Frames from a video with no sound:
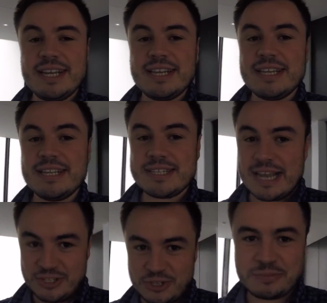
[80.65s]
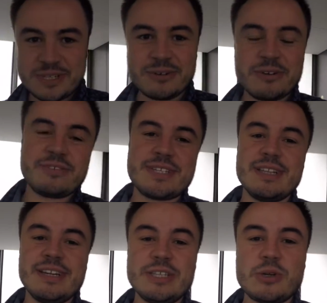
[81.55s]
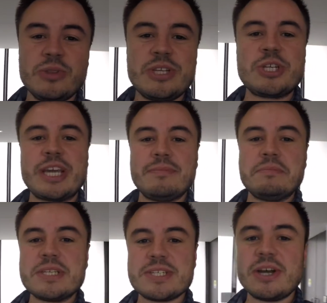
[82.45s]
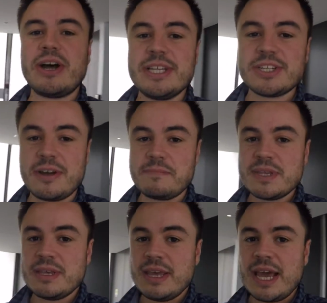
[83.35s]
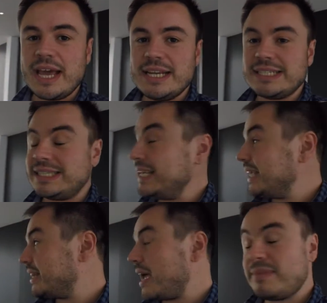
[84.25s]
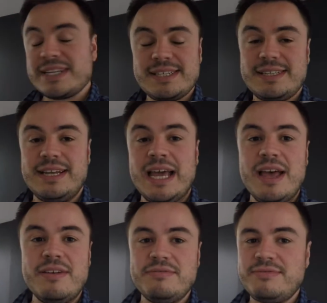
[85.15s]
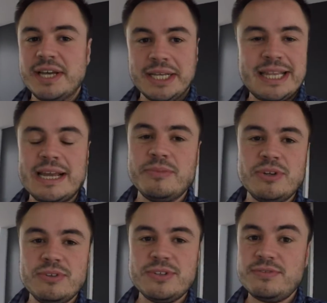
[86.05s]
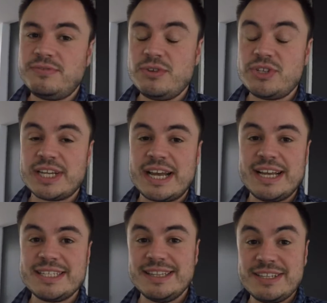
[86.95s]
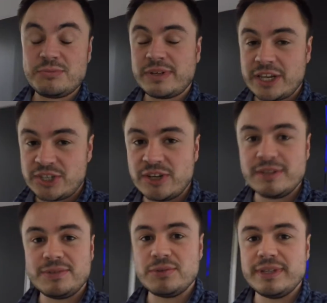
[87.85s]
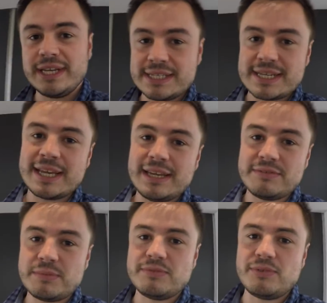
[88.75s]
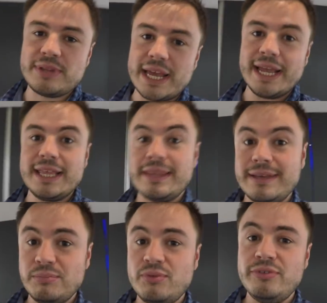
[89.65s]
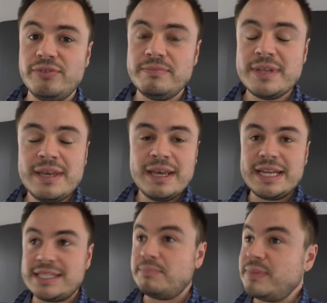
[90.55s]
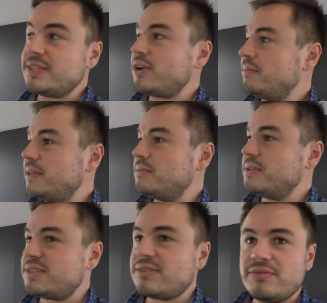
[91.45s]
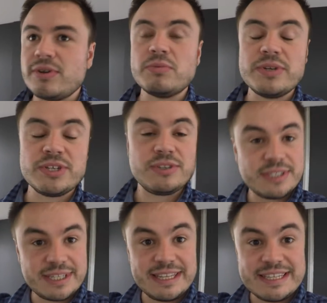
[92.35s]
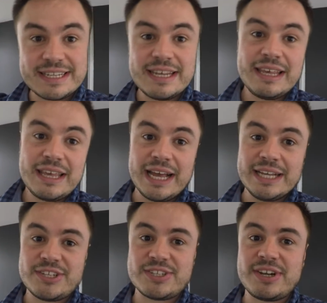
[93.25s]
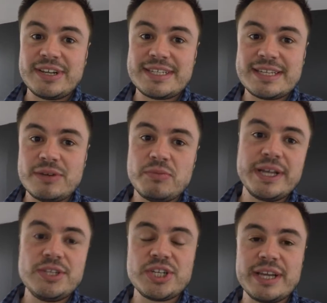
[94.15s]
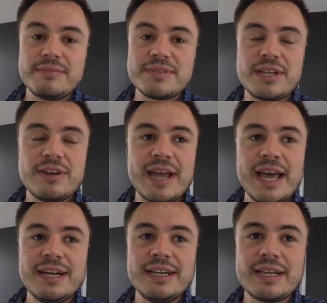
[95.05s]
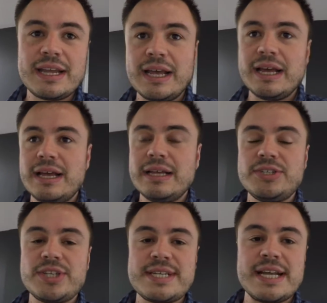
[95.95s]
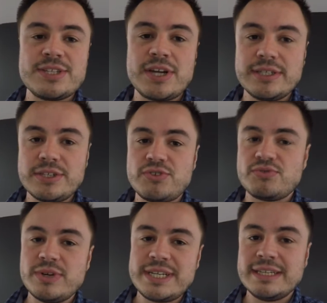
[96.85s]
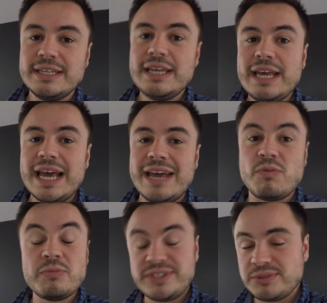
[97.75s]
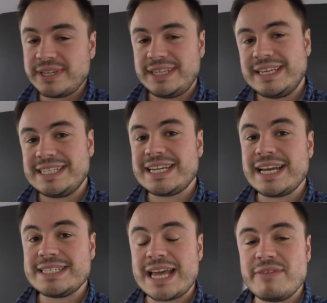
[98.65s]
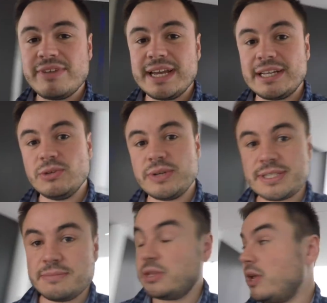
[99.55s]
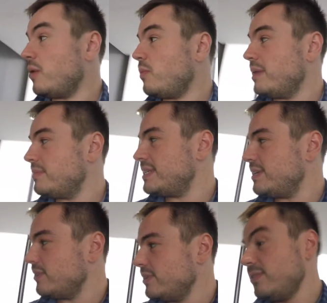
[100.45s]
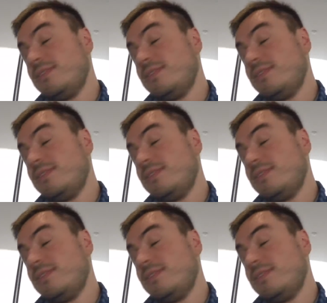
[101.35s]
It is a top secret facility. It's called the GM Design Dome. And here they basically have clay models of future cars, and this is where they show them to all the executives before they get the approval. Now, it's a big dome that was sort of original to this design center where GM's located just outside Detroit. And what we're doing in there today is having a look at some lightweight materials.